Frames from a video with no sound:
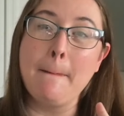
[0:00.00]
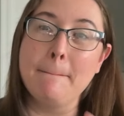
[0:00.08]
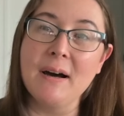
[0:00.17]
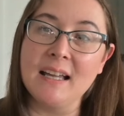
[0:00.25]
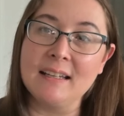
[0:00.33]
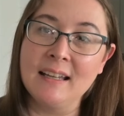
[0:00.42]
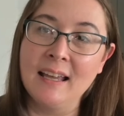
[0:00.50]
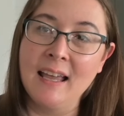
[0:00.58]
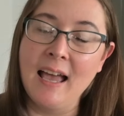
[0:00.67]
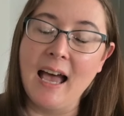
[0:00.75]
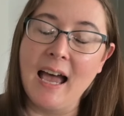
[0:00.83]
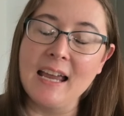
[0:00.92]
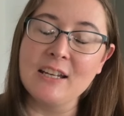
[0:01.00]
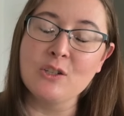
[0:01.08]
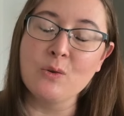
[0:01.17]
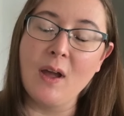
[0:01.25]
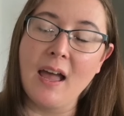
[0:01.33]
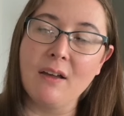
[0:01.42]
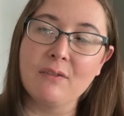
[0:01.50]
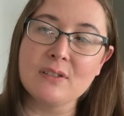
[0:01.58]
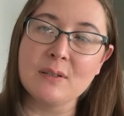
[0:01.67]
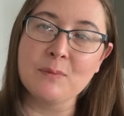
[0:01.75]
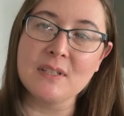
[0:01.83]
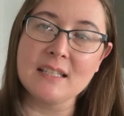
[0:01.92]
But I do have
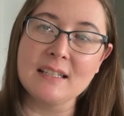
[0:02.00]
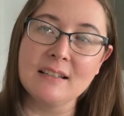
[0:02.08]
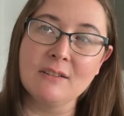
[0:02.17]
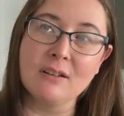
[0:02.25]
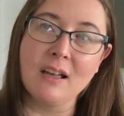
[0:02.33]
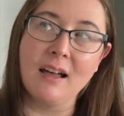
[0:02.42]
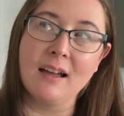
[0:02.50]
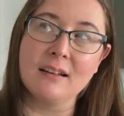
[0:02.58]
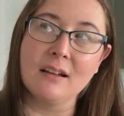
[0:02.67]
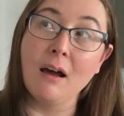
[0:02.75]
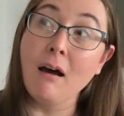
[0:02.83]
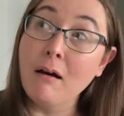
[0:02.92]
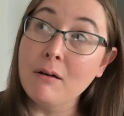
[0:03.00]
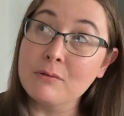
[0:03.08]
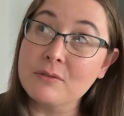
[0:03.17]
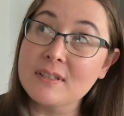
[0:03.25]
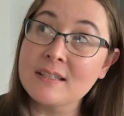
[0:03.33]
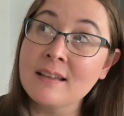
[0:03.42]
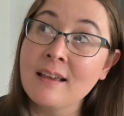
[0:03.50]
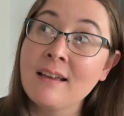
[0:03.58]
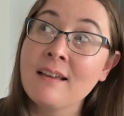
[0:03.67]
some steel cut oats,